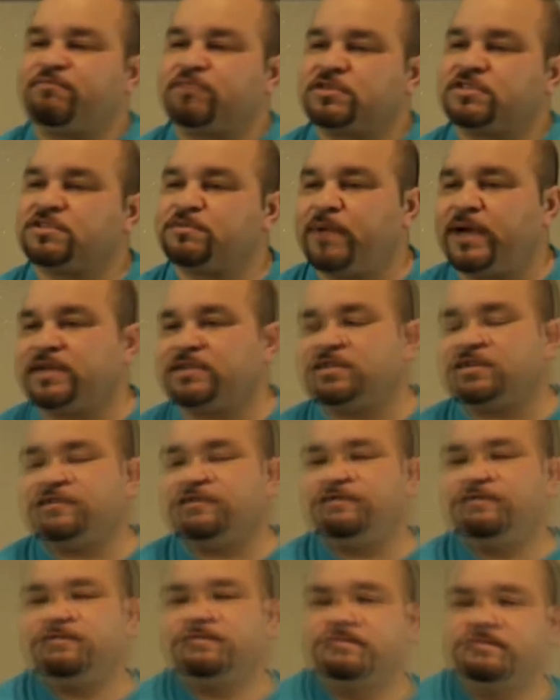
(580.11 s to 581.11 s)

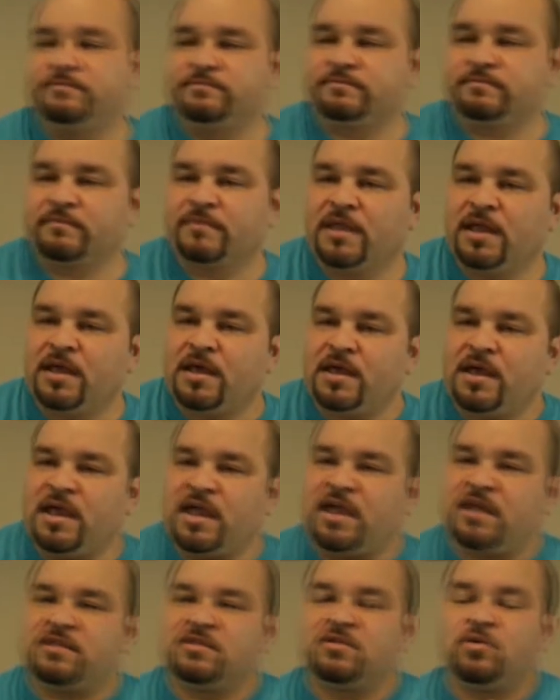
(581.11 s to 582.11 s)
perspective.
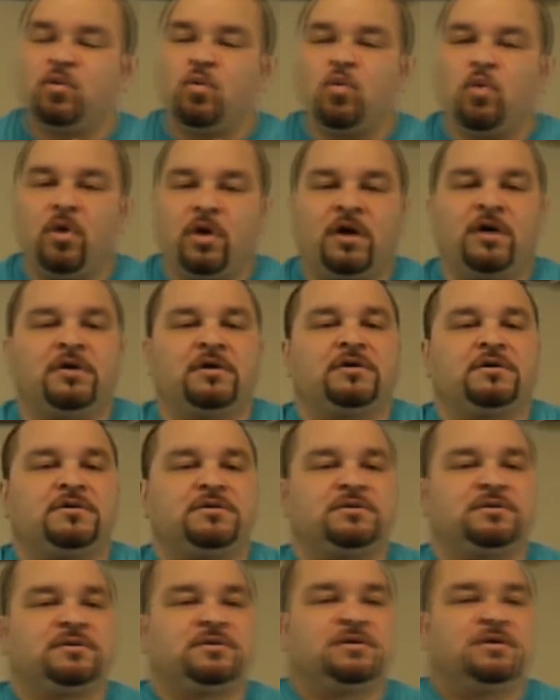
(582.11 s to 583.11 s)
In the
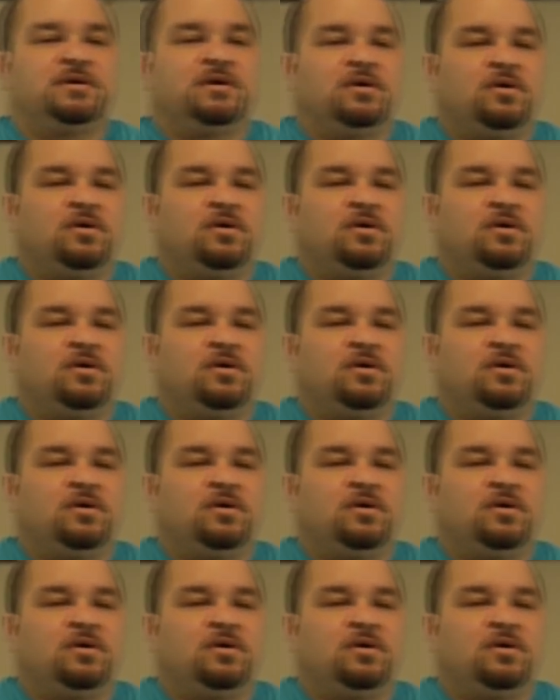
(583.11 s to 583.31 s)
world,